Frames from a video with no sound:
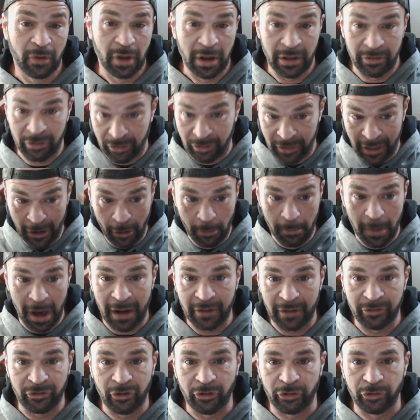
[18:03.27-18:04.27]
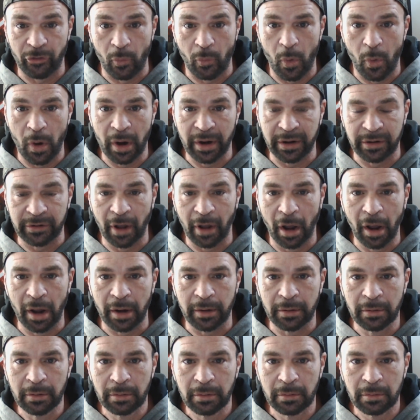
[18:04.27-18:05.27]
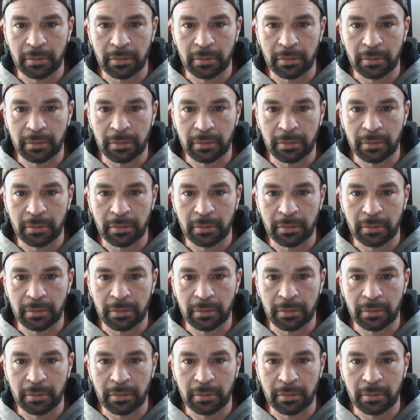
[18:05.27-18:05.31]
in their minds it's a one and done.